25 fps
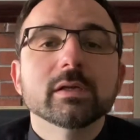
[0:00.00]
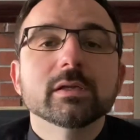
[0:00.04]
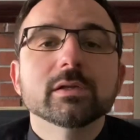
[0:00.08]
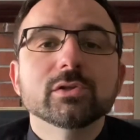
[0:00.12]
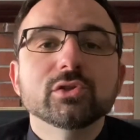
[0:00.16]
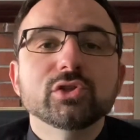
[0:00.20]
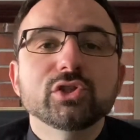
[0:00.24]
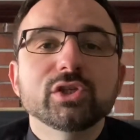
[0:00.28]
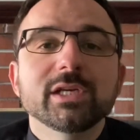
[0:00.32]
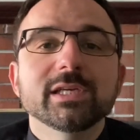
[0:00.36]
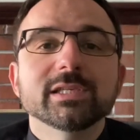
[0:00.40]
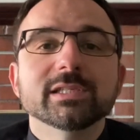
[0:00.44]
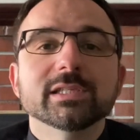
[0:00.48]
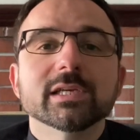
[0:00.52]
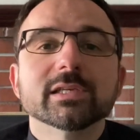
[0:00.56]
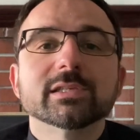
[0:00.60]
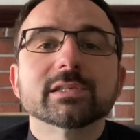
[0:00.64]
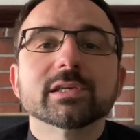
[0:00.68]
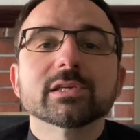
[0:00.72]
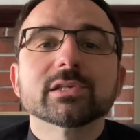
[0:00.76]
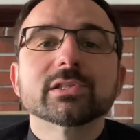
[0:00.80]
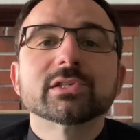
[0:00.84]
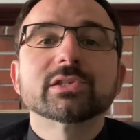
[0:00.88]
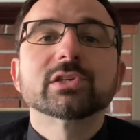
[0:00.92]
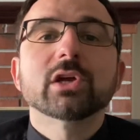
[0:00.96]

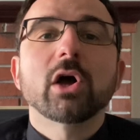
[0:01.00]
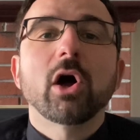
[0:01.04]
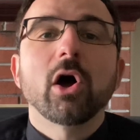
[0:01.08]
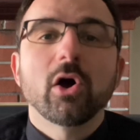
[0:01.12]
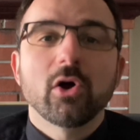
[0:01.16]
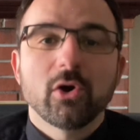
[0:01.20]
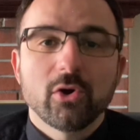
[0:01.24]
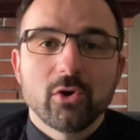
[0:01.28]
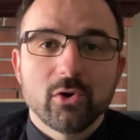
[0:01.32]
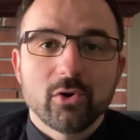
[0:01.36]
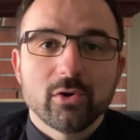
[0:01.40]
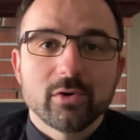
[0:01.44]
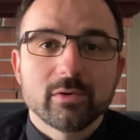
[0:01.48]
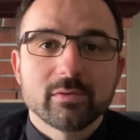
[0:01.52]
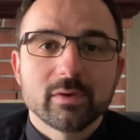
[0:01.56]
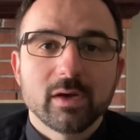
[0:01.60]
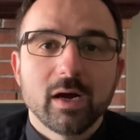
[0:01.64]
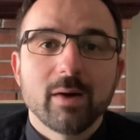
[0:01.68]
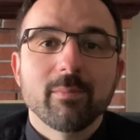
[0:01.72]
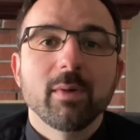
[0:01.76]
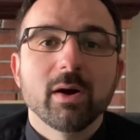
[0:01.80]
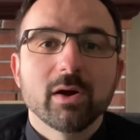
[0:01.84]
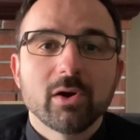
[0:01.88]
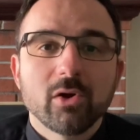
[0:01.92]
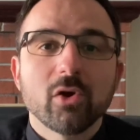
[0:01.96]
Jesus saw her
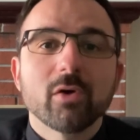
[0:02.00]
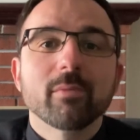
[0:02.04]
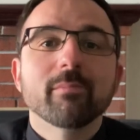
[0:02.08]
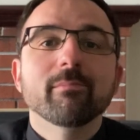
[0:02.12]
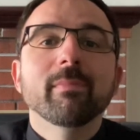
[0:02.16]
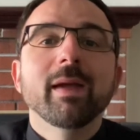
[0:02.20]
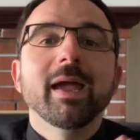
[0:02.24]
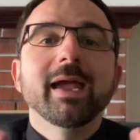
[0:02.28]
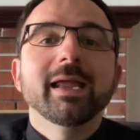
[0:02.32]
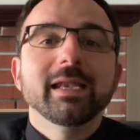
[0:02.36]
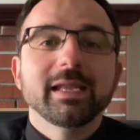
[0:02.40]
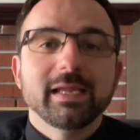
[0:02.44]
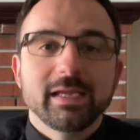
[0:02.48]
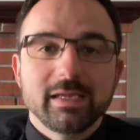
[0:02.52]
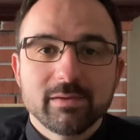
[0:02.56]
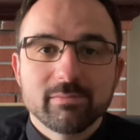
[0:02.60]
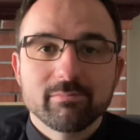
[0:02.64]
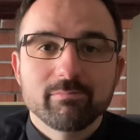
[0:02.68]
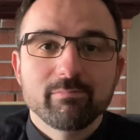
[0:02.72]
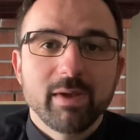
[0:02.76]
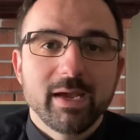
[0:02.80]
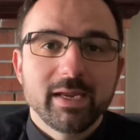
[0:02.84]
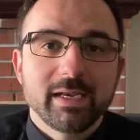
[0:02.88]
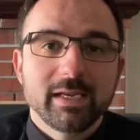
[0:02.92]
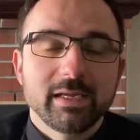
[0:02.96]
among her many,
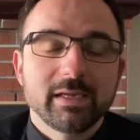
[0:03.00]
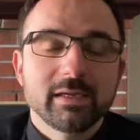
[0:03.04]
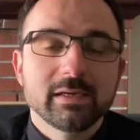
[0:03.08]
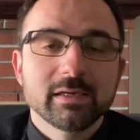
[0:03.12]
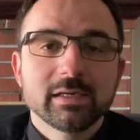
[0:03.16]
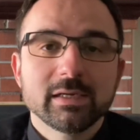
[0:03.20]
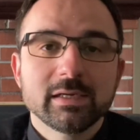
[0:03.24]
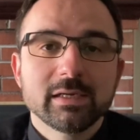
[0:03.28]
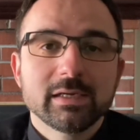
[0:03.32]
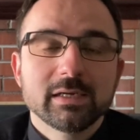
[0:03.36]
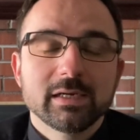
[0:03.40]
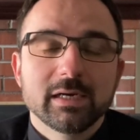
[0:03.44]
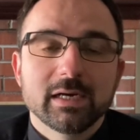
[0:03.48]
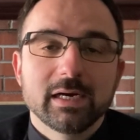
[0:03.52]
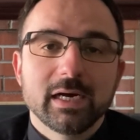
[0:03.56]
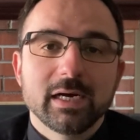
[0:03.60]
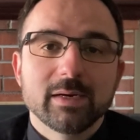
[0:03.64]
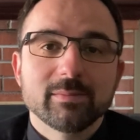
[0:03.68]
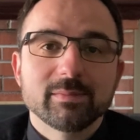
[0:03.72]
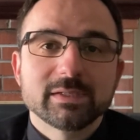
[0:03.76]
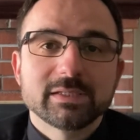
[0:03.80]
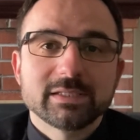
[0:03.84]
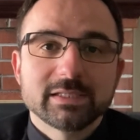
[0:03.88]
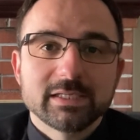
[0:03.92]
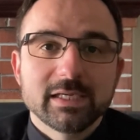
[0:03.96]
many
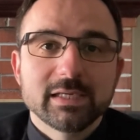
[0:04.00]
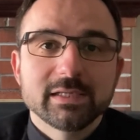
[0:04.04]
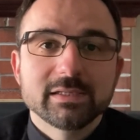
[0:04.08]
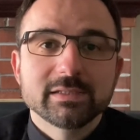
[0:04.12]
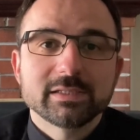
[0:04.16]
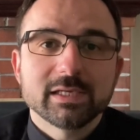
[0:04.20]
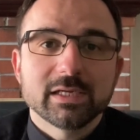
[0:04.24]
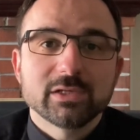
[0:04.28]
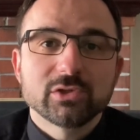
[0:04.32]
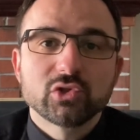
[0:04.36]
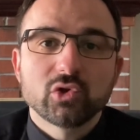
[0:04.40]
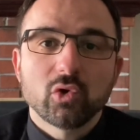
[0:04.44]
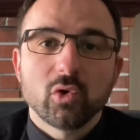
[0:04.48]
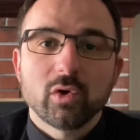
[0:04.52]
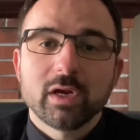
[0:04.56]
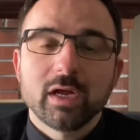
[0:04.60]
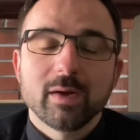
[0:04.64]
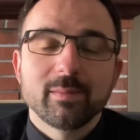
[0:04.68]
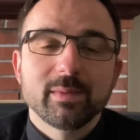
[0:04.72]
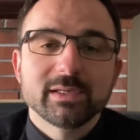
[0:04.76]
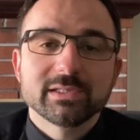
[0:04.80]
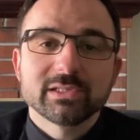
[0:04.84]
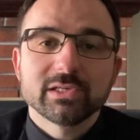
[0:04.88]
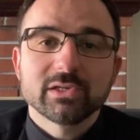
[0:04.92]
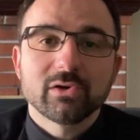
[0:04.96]
sins and
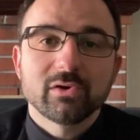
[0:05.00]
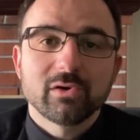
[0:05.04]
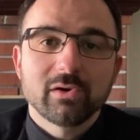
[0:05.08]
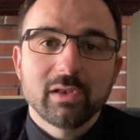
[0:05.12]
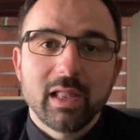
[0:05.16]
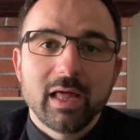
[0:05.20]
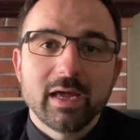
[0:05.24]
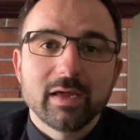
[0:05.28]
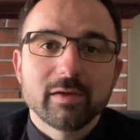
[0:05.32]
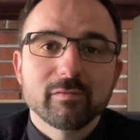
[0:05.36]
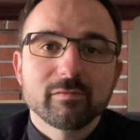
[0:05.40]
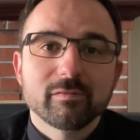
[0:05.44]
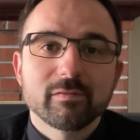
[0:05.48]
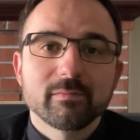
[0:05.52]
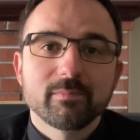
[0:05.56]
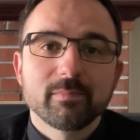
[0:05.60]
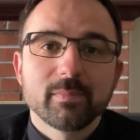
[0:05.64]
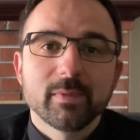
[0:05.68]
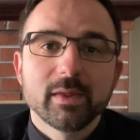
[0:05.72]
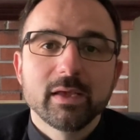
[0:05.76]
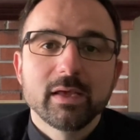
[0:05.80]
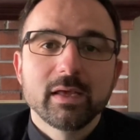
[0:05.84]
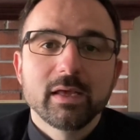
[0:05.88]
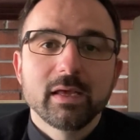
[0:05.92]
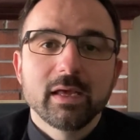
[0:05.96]
shortcomings in her life.
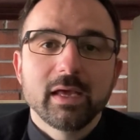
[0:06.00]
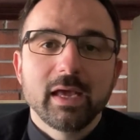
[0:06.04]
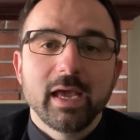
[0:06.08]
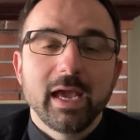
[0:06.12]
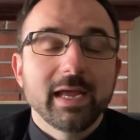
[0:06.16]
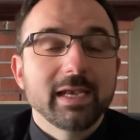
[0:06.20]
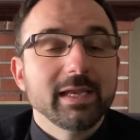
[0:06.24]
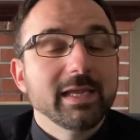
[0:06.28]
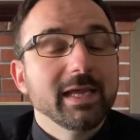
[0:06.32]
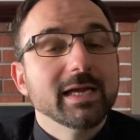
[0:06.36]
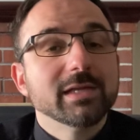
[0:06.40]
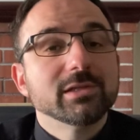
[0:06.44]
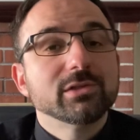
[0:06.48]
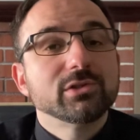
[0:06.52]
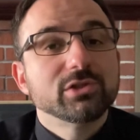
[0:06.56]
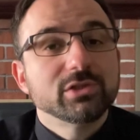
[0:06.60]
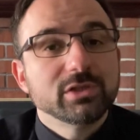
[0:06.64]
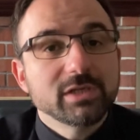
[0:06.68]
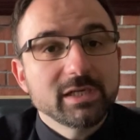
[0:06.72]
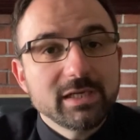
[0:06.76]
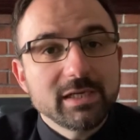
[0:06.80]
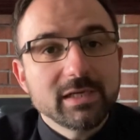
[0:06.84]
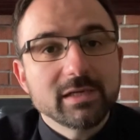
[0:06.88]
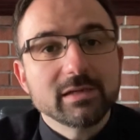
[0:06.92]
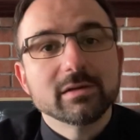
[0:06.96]
And yet
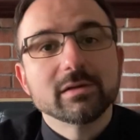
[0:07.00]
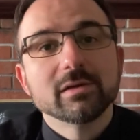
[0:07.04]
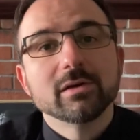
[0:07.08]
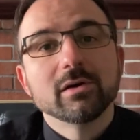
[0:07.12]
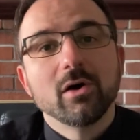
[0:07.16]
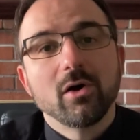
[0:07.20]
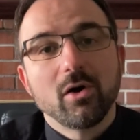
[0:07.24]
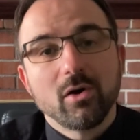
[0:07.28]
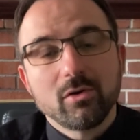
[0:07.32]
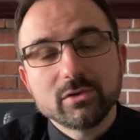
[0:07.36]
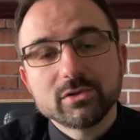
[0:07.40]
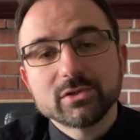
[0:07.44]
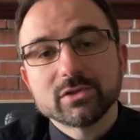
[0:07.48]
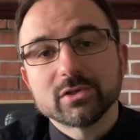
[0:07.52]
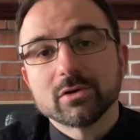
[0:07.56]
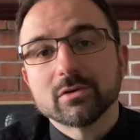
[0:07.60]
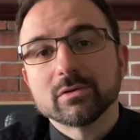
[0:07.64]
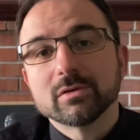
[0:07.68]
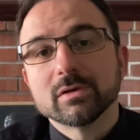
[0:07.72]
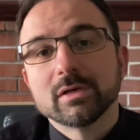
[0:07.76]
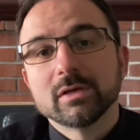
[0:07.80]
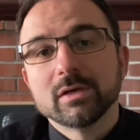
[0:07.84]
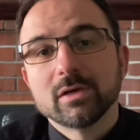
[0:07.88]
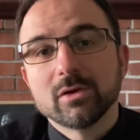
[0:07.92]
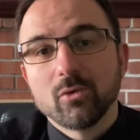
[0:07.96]
she also
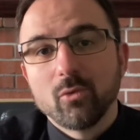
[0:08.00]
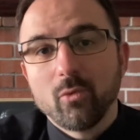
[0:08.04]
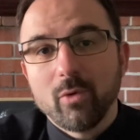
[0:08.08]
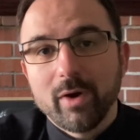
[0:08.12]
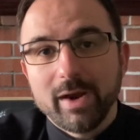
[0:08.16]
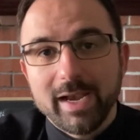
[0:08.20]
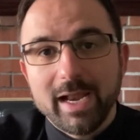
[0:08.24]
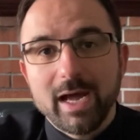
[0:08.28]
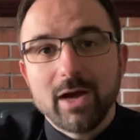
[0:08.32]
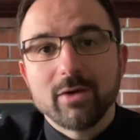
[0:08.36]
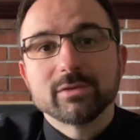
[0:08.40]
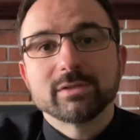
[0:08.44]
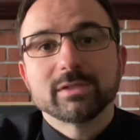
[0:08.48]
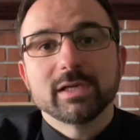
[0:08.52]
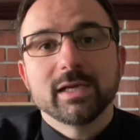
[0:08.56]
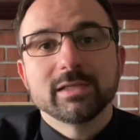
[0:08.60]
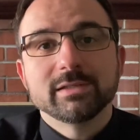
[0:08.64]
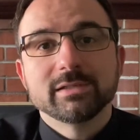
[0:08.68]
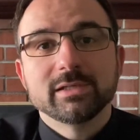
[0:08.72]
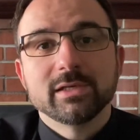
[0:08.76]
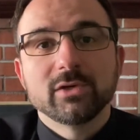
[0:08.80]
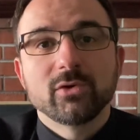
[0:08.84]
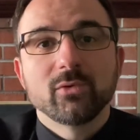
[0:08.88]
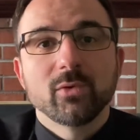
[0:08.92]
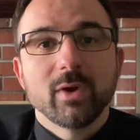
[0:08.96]
went out and
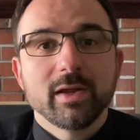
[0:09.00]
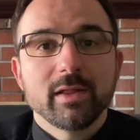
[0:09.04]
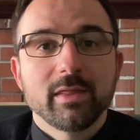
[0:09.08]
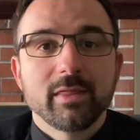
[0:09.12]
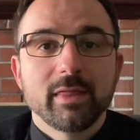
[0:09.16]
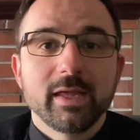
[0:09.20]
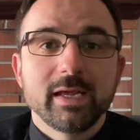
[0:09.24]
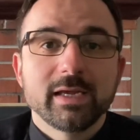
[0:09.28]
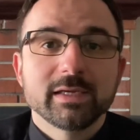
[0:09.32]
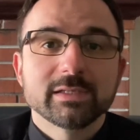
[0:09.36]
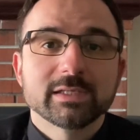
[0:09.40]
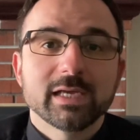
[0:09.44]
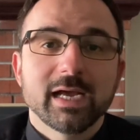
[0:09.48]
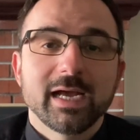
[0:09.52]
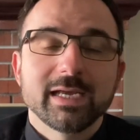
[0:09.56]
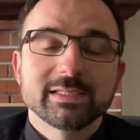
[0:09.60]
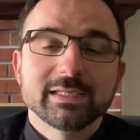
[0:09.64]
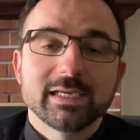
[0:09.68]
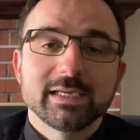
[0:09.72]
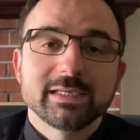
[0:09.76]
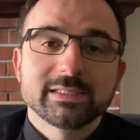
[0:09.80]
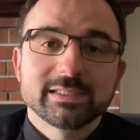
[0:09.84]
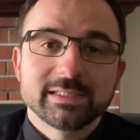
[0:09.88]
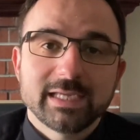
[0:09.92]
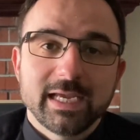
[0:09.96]
did great things as a
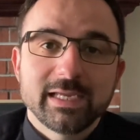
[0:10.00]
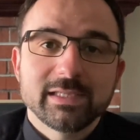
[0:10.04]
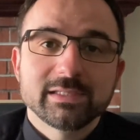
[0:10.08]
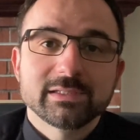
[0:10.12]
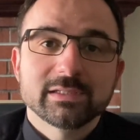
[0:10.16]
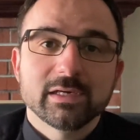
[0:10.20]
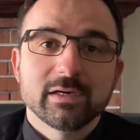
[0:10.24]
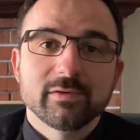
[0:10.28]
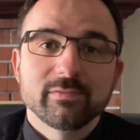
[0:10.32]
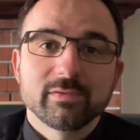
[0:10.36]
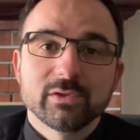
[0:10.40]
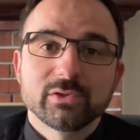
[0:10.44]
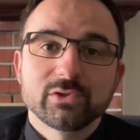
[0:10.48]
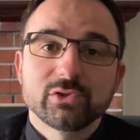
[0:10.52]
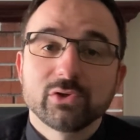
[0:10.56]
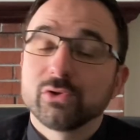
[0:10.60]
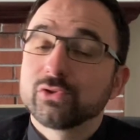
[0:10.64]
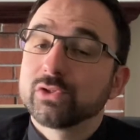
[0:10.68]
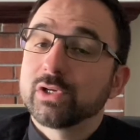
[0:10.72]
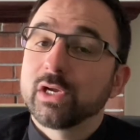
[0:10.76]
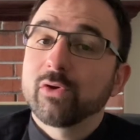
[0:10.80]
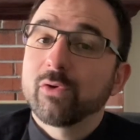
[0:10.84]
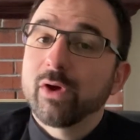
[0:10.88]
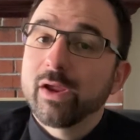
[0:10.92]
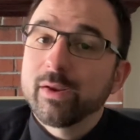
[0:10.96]
saint of the church
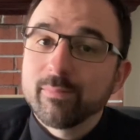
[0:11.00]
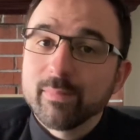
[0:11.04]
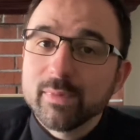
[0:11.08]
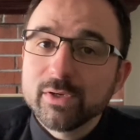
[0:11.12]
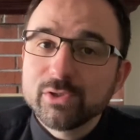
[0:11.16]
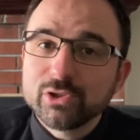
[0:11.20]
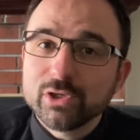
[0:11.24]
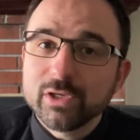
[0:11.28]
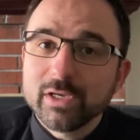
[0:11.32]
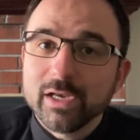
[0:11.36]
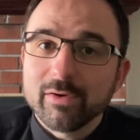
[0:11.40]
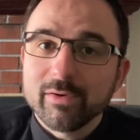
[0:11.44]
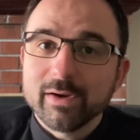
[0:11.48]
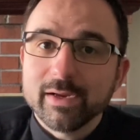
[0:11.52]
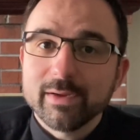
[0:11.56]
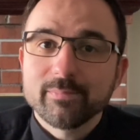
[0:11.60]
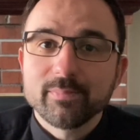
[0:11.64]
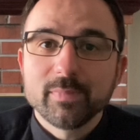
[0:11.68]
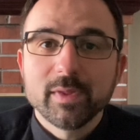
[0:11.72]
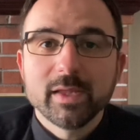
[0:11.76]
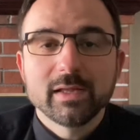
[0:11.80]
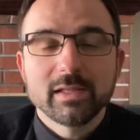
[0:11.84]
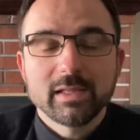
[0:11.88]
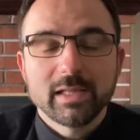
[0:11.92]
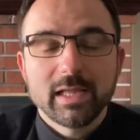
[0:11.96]
and great missionary
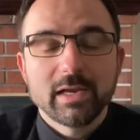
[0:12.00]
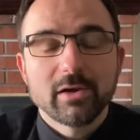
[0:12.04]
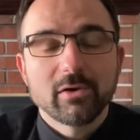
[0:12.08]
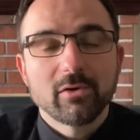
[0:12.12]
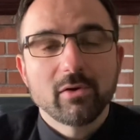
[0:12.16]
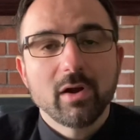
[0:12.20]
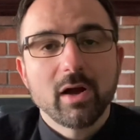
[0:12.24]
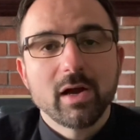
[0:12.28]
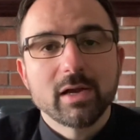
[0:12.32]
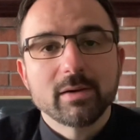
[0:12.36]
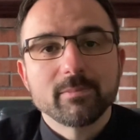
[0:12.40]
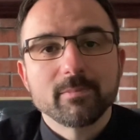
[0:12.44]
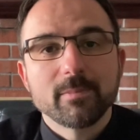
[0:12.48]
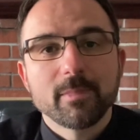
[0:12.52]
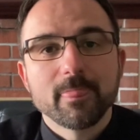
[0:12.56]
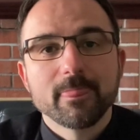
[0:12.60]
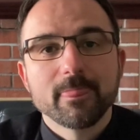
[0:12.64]
later on.